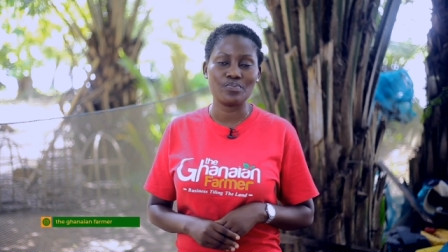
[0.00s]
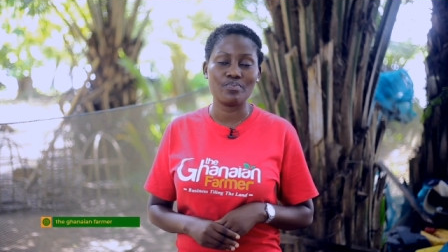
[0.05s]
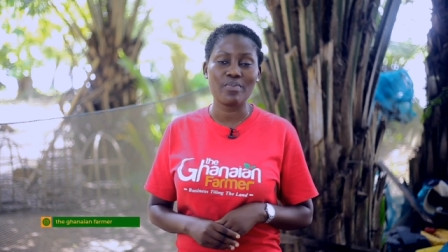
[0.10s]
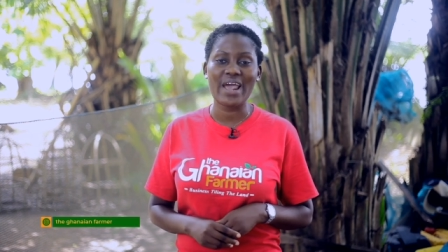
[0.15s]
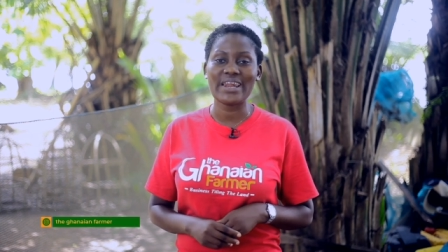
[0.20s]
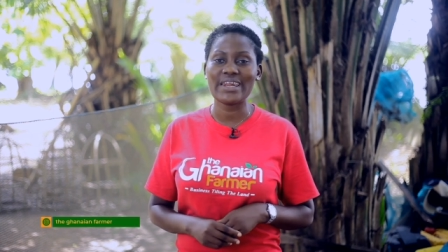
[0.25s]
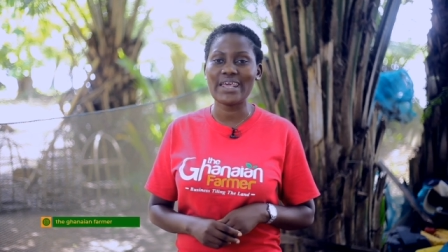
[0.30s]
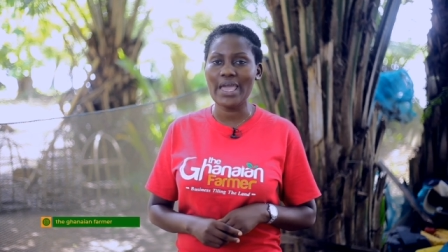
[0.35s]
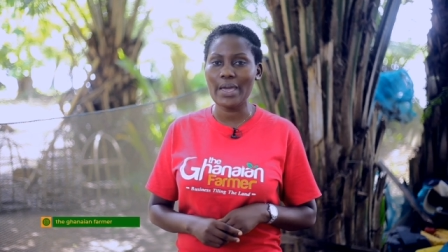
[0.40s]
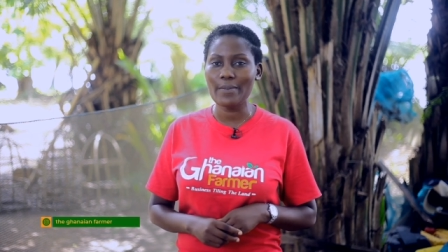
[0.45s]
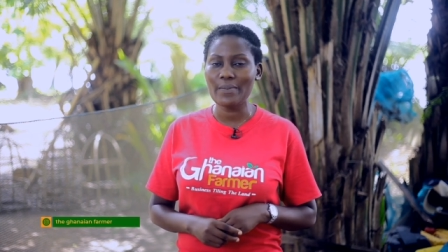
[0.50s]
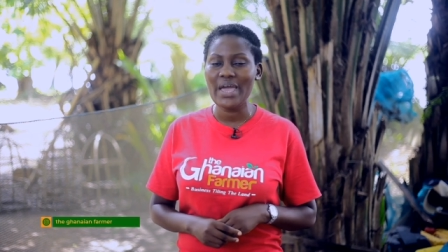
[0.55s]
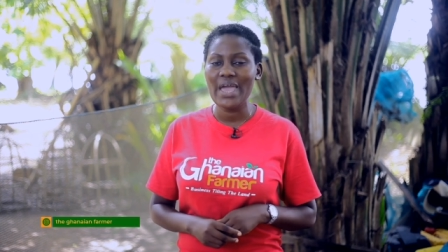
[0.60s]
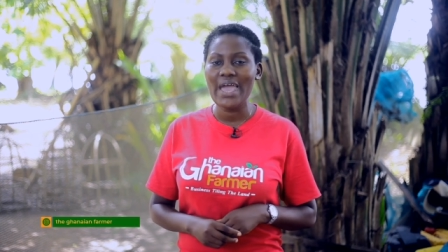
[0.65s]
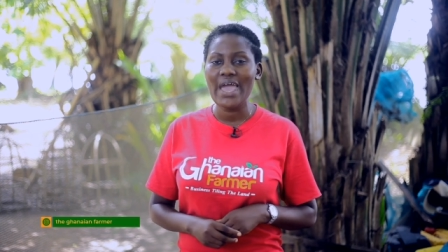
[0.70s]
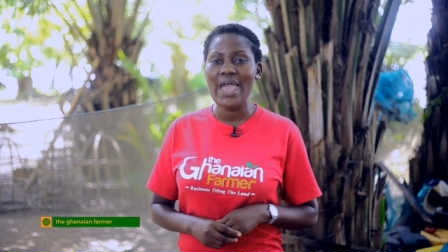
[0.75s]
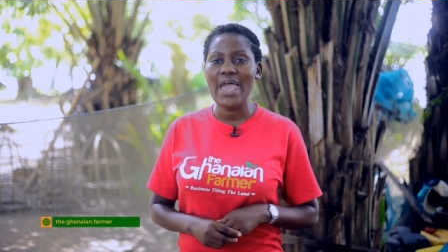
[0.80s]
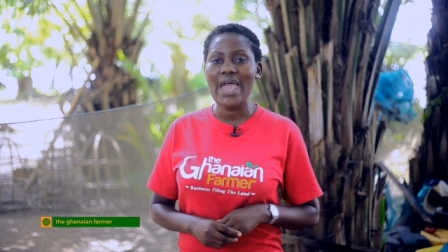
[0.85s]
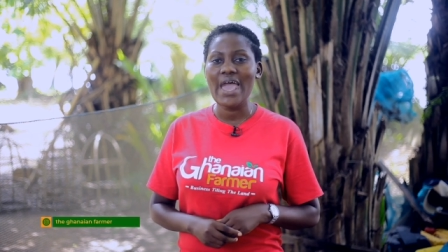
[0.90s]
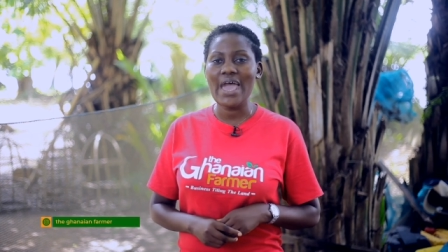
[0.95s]
My name
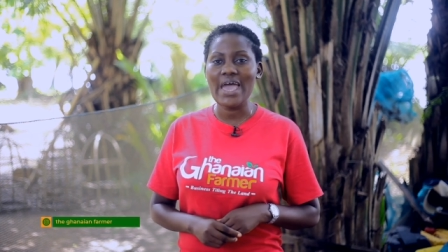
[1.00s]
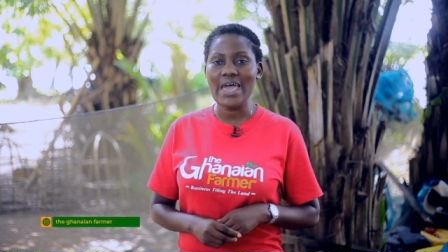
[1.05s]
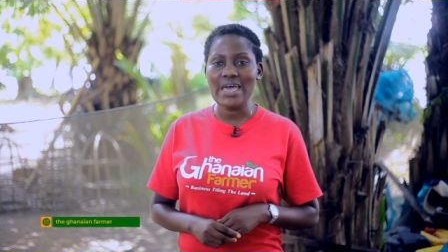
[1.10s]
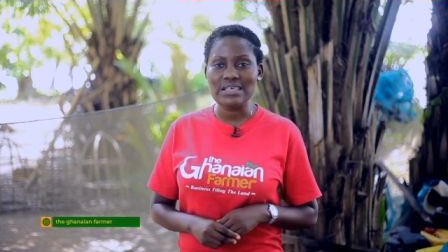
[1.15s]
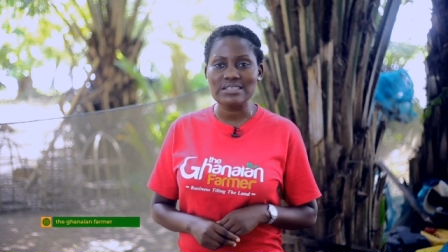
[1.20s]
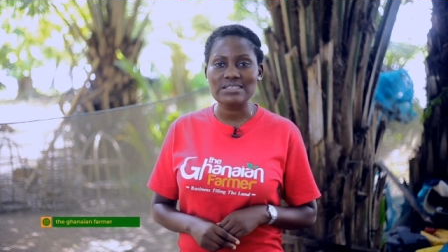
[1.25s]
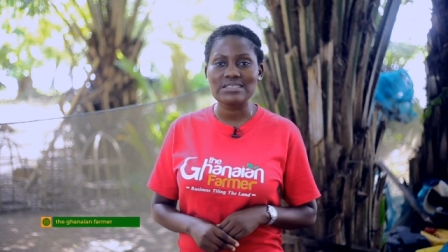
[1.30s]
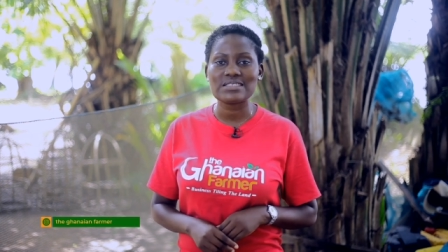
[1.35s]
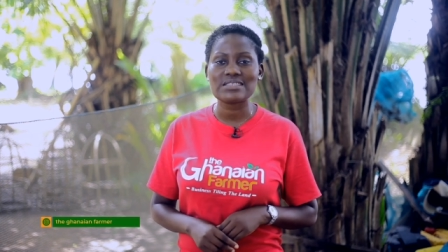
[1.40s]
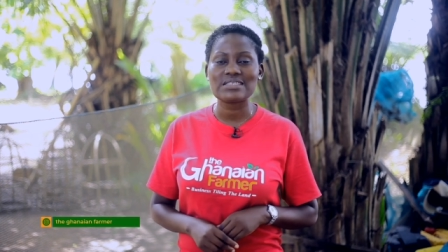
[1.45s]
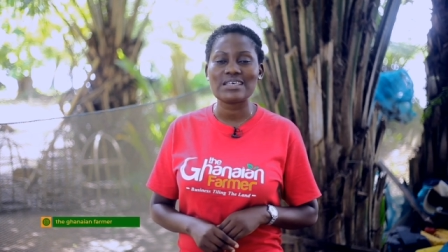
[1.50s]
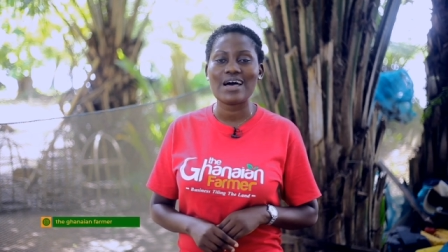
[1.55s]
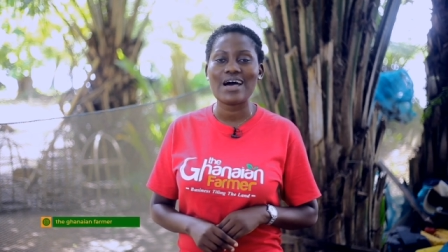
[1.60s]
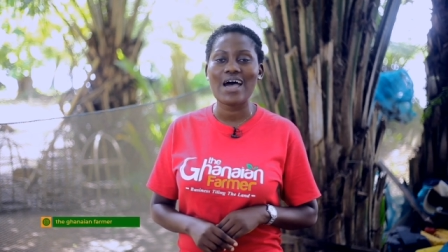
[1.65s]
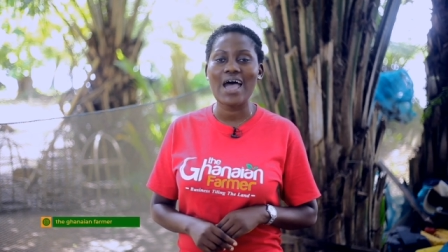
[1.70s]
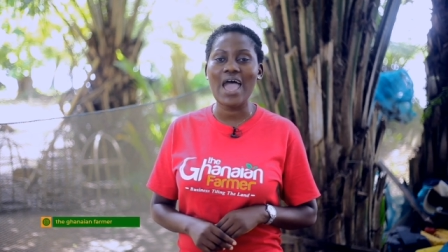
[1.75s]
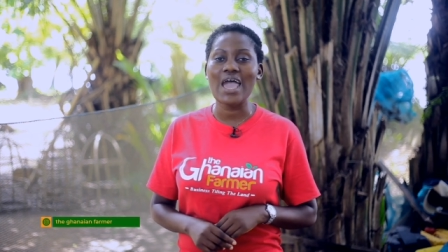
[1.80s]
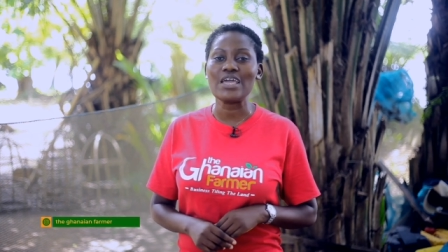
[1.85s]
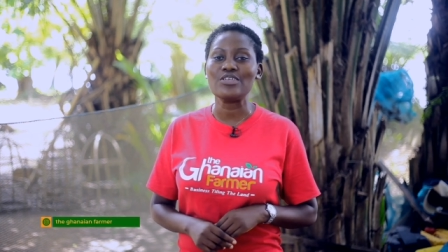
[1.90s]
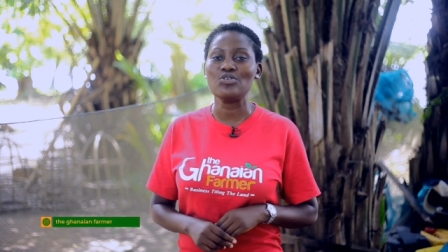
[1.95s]
is
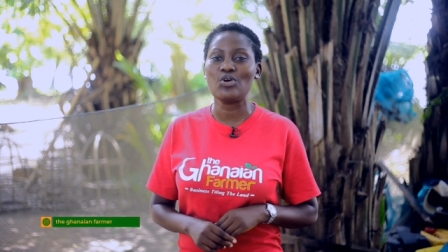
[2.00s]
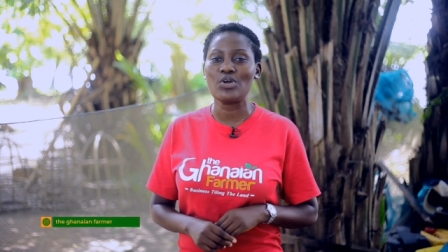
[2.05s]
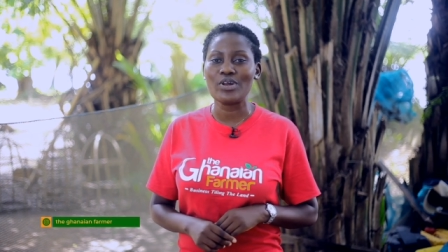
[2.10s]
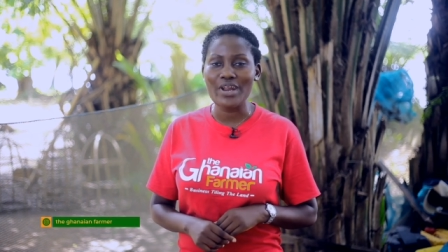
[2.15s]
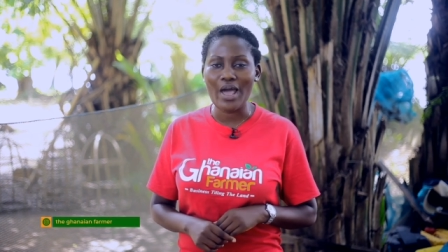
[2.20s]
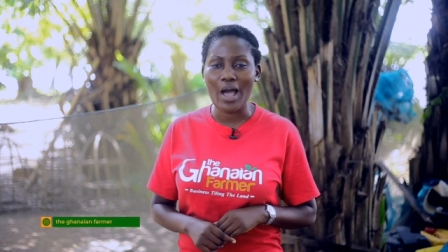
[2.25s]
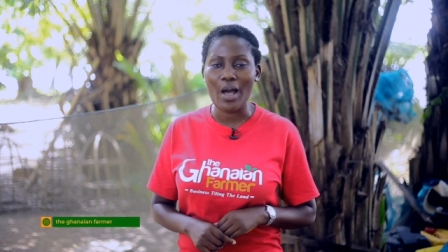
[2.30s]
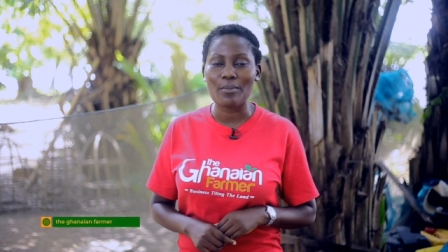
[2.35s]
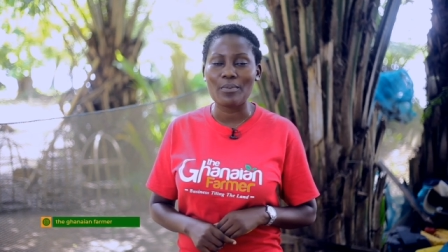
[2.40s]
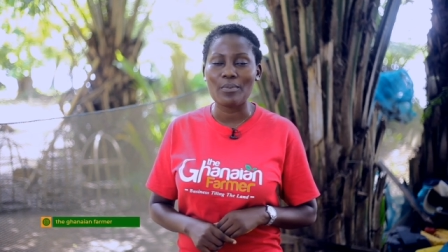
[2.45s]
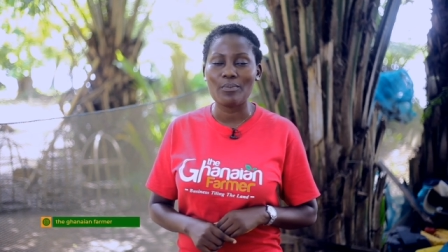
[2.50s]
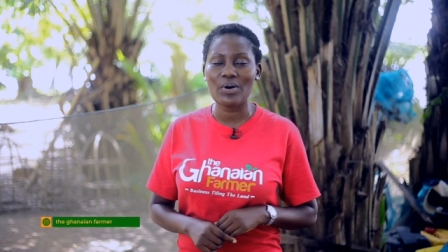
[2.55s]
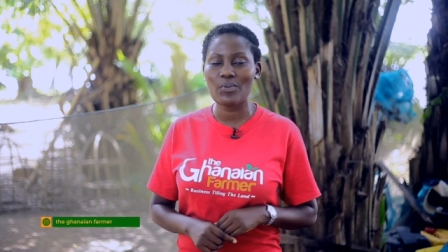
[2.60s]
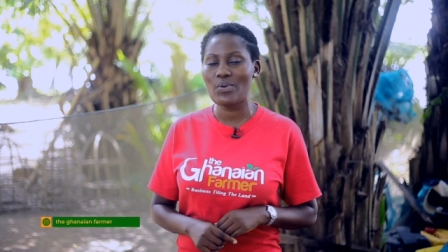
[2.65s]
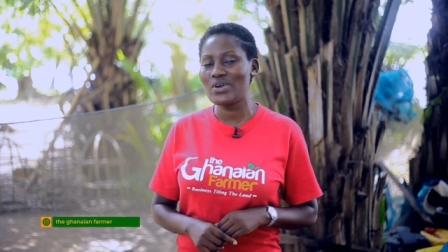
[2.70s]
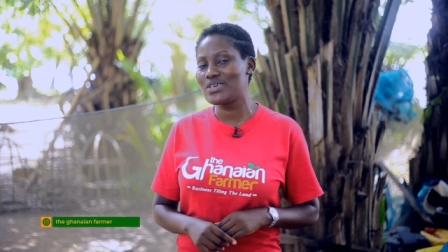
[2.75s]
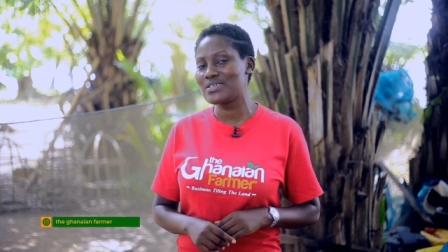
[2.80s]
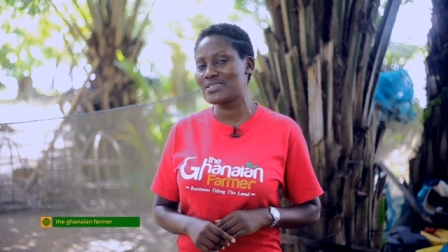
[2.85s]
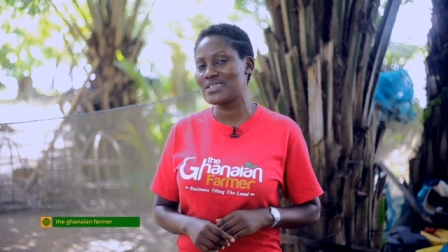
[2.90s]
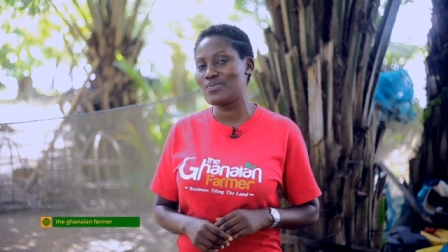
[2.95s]
Enyonam, but
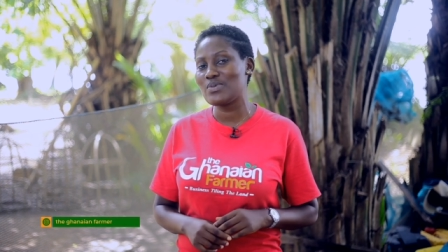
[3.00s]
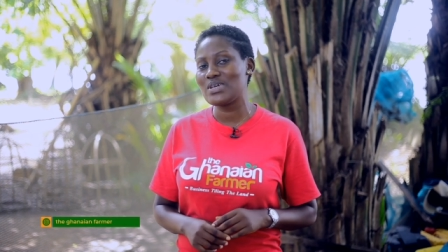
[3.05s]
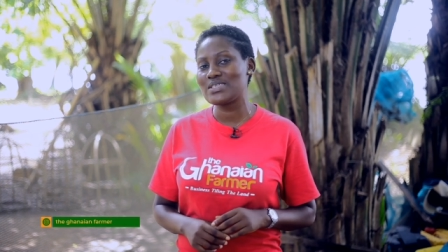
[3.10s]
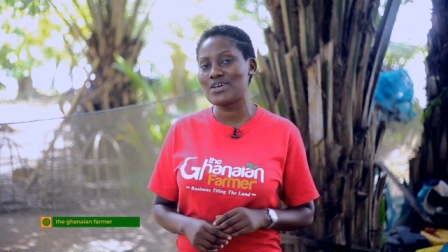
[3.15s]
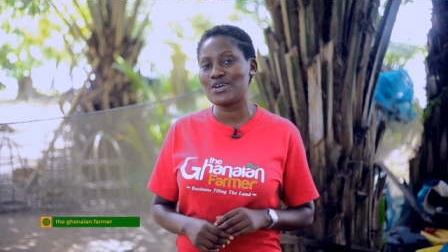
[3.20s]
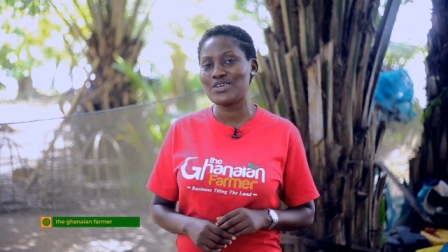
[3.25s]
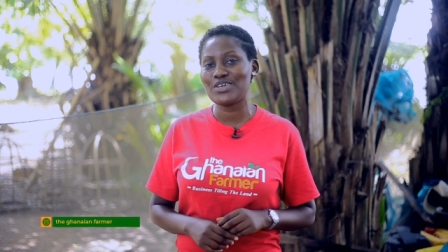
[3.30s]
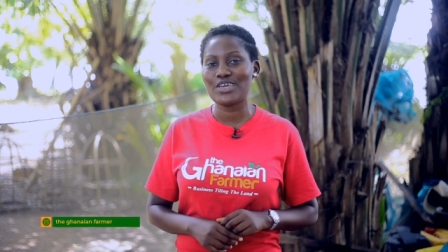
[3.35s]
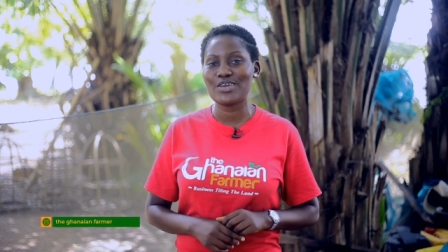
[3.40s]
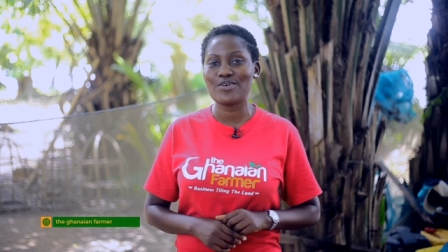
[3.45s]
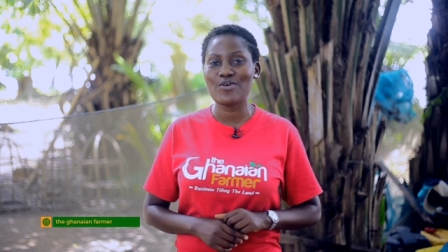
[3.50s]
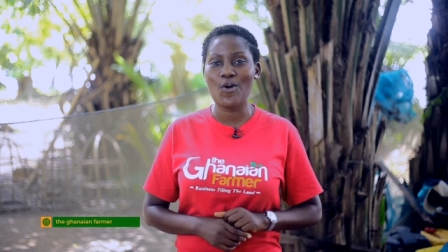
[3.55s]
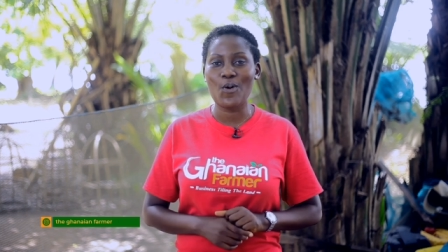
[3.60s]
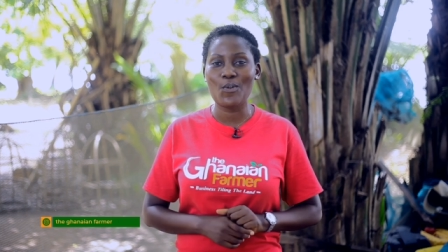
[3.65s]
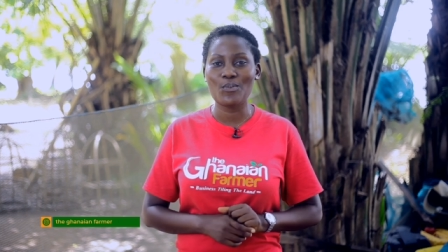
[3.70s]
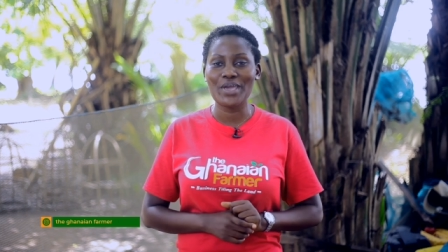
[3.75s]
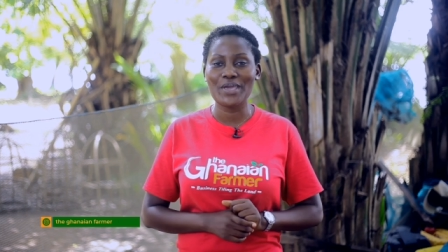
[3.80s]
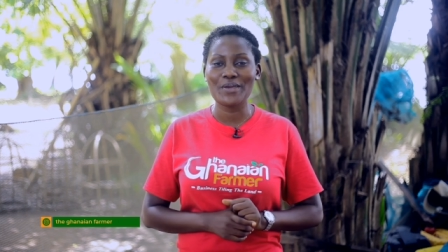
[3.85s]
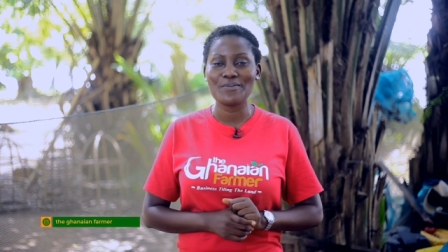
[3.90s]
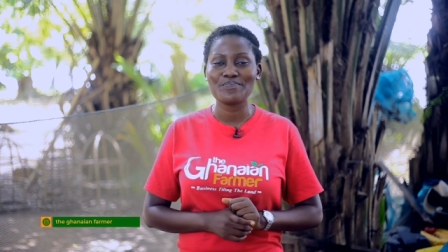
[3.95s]
when you see me, it's you can call
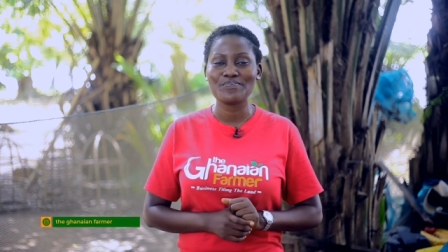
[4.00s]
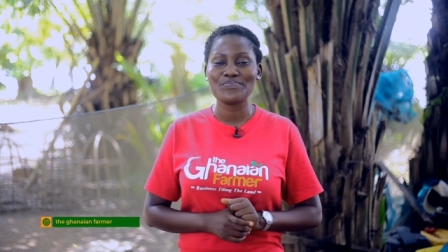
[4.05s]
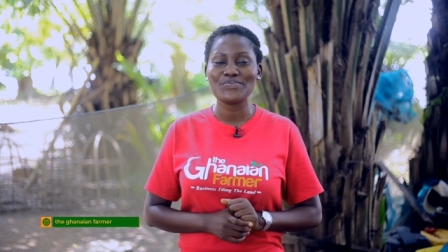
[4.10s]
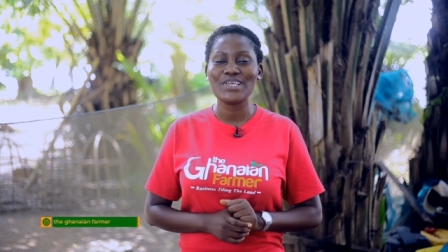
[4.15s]
me